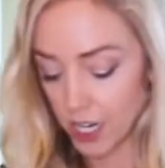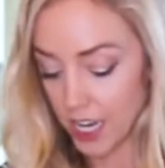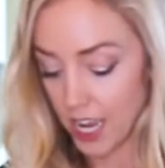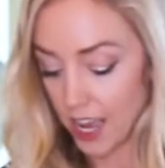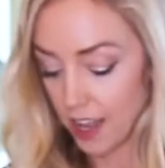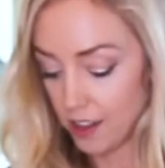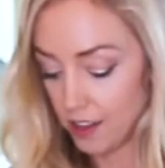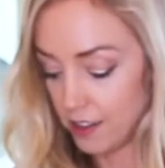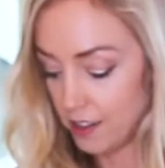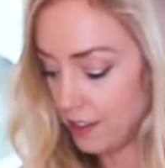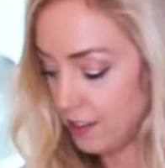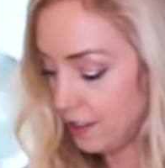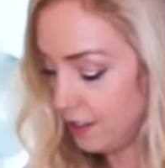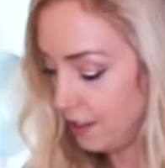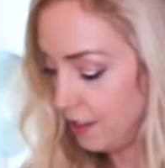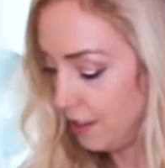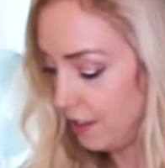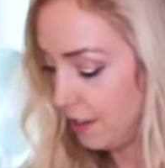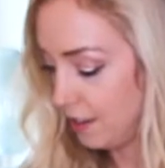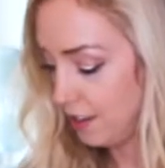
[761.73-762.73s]
kale.
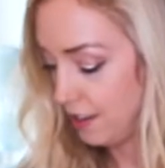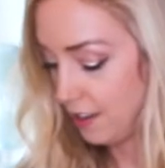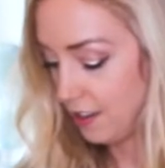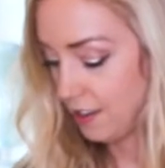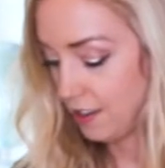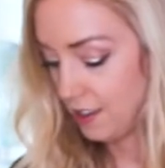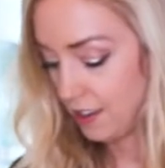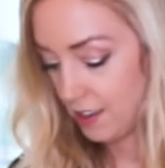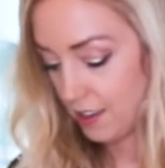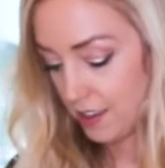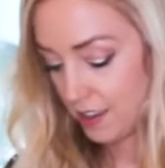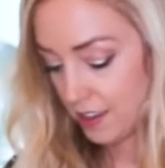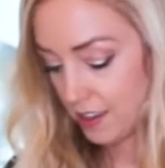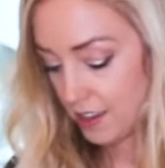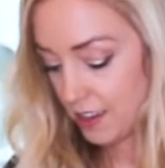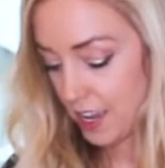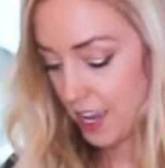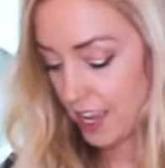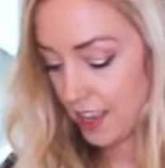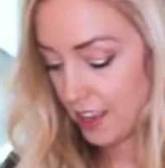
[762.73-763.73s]

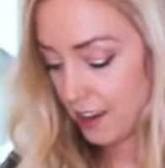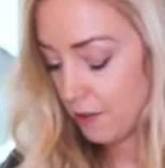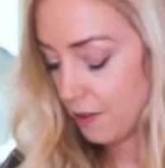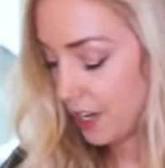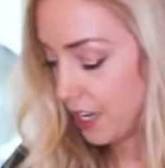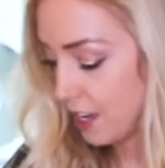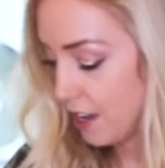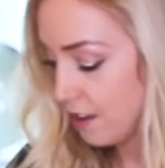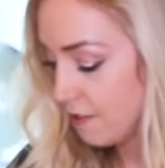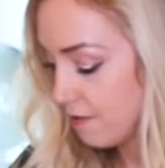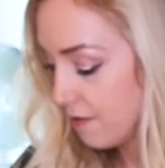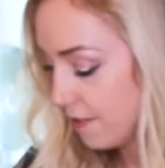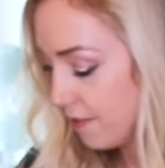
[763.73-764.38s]
Okay, there we go.